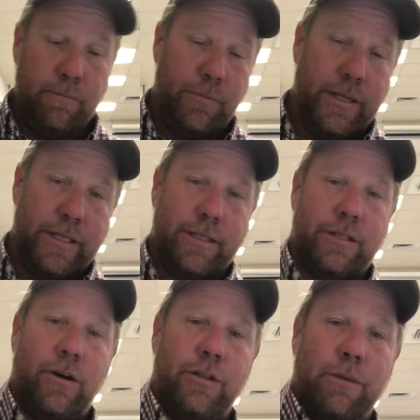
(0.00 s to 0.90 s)
This is
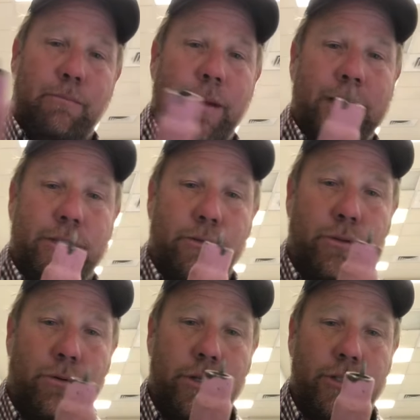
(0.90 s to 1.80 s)
called a pencil
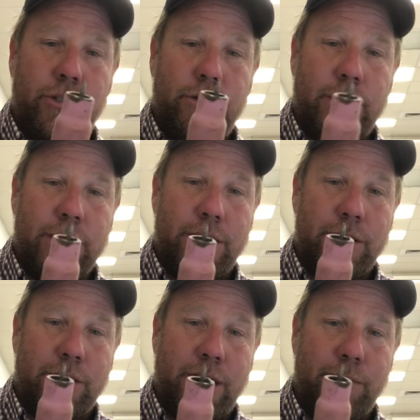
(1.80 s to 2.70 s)
torch because it
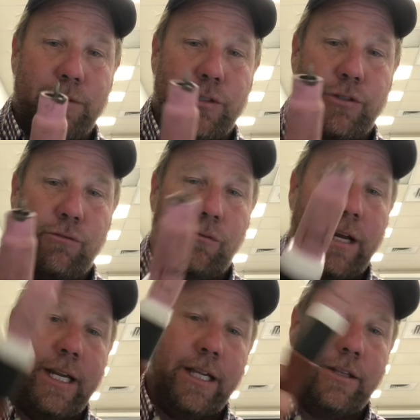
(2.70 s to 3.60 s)
just comes
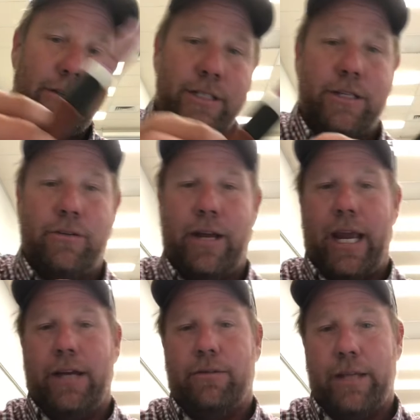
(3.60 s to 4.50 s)
straight in. There is no
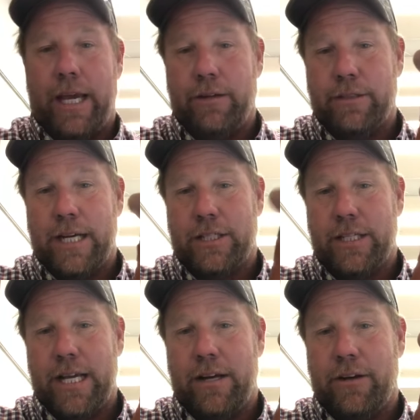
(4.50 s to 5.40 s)
handle. The handle is
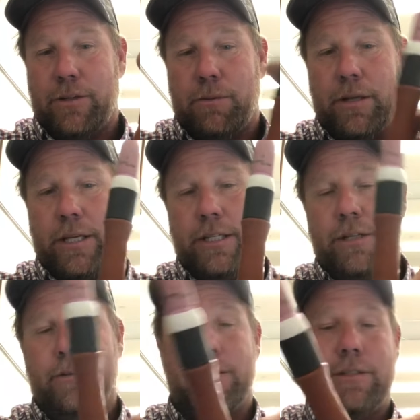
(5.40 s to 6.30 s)
actually down here as part of the
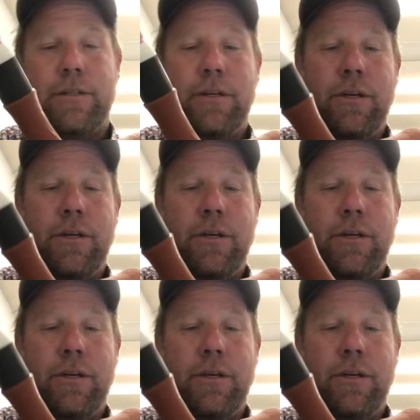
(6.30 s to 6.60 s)
continuance.